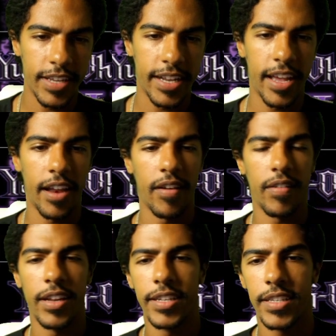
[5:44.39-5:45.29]
Take that.
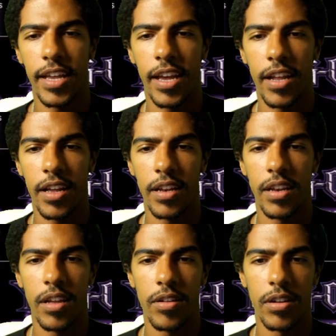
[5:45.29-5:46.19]
Let's add
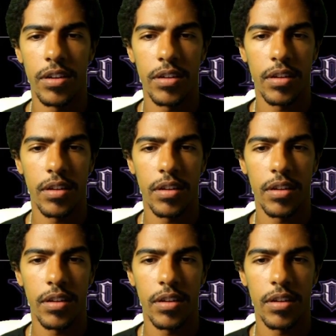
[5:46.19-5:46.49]
another